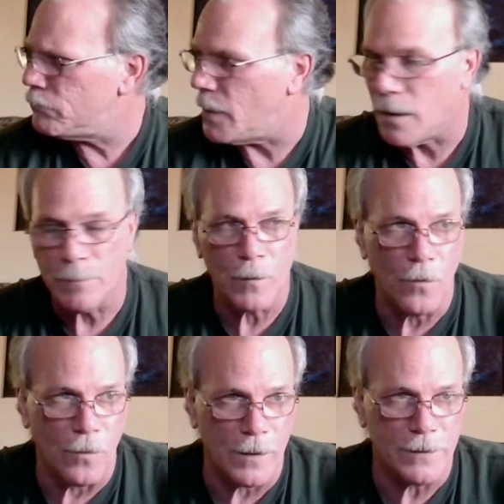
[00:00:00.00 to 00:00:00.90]
I'm
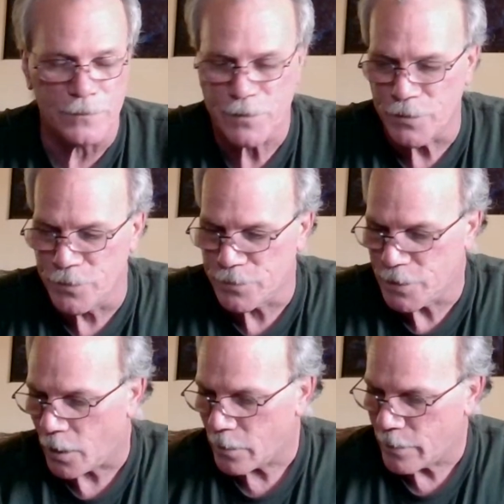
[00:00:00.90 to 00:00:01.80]
going to
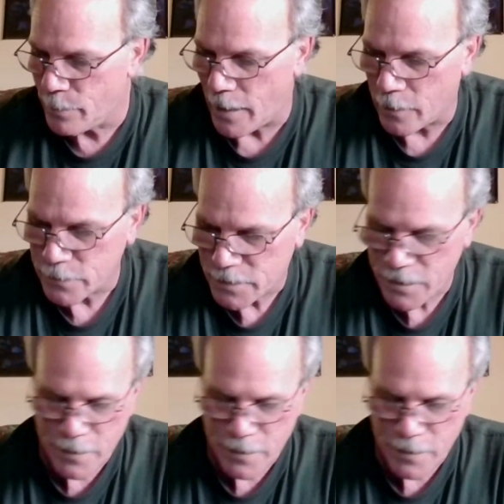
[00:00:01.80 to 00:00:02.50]
talk about